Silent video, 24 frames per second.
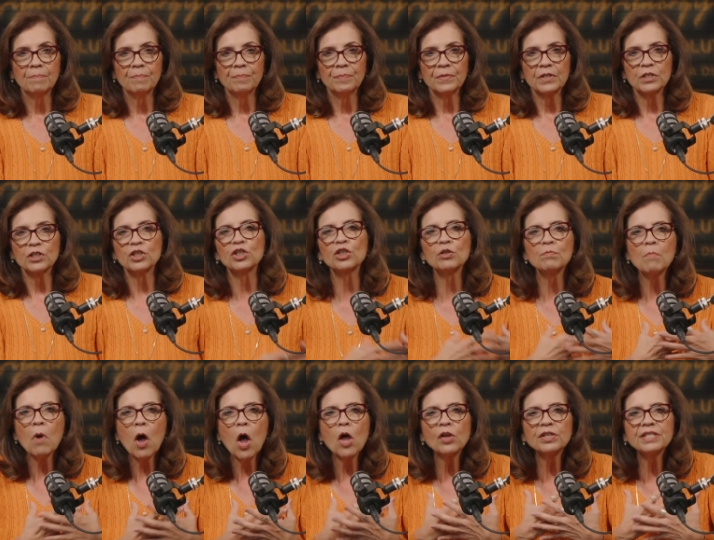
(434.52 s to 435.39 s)

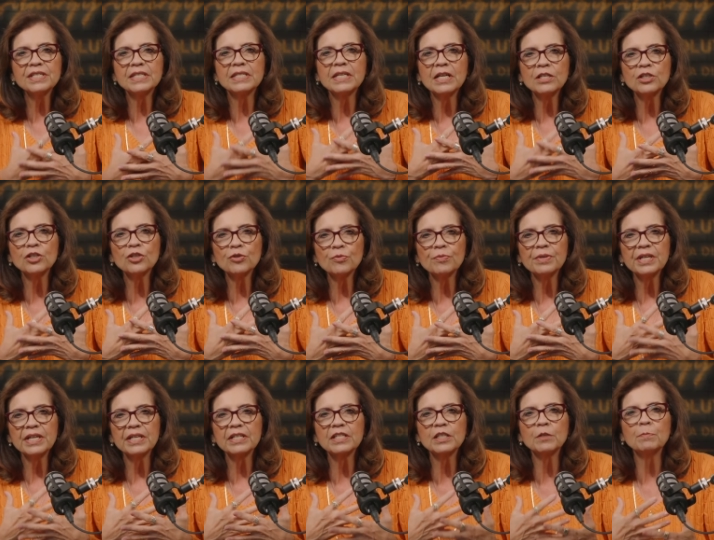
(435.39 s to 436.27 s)
Small sensory
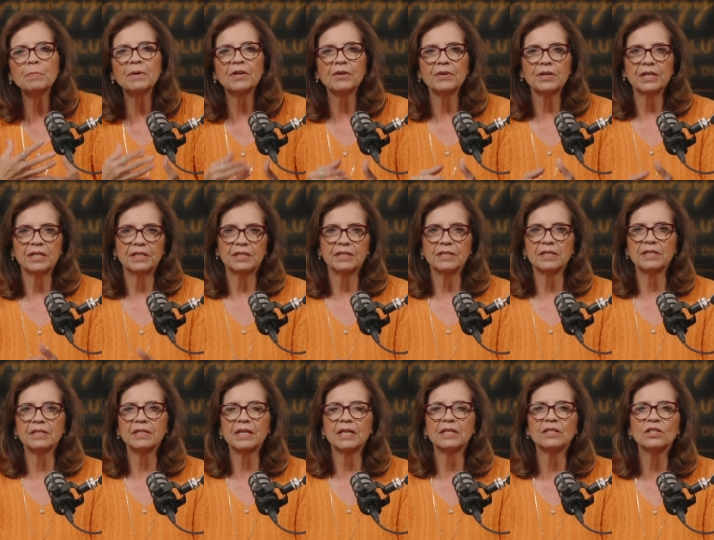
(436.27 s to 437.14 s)

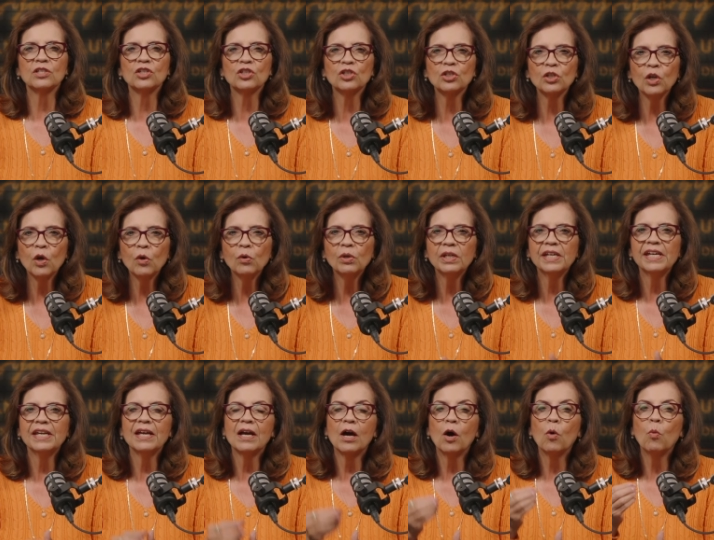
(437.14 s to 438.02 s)
experiences can
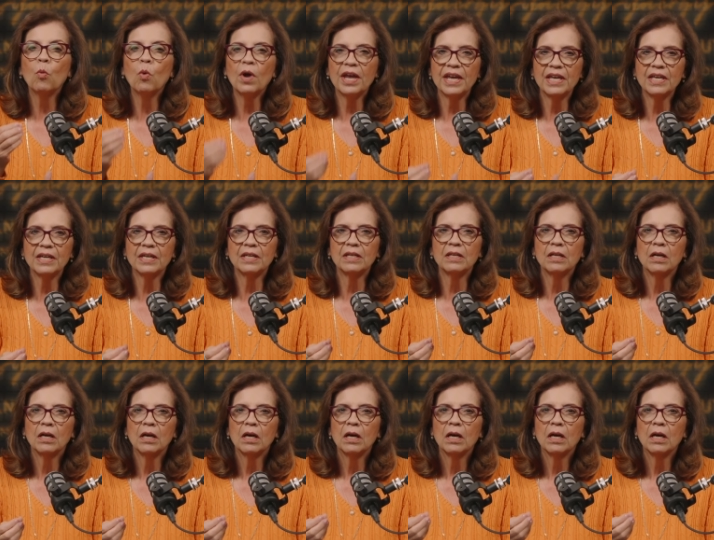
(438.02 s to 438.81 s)
slowly awaken